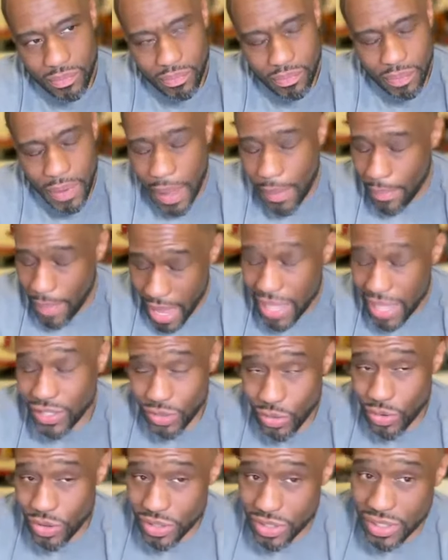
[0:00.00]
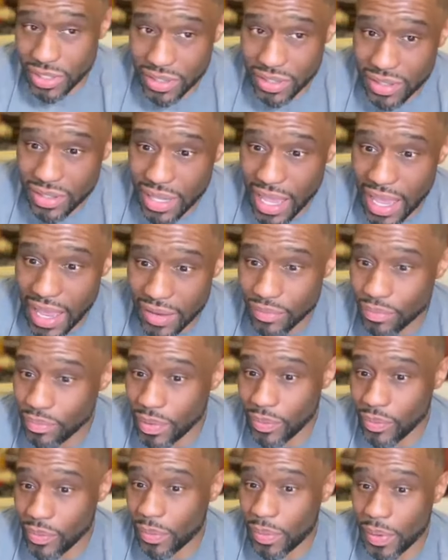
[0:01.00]
By my sources and
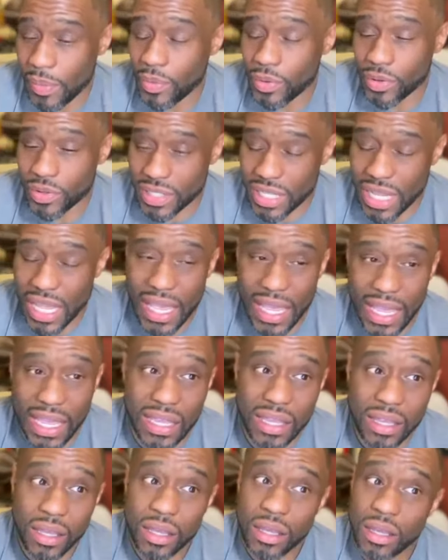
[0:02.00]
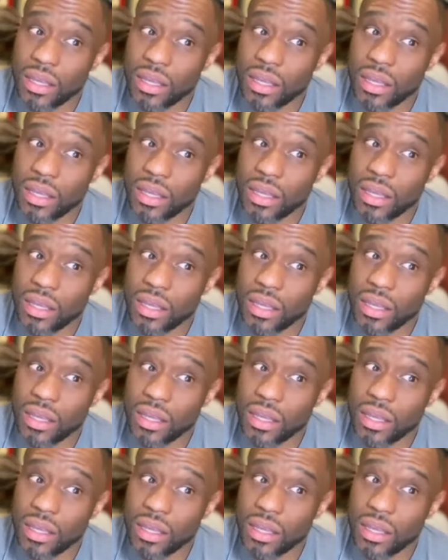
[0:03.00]
what people are saying,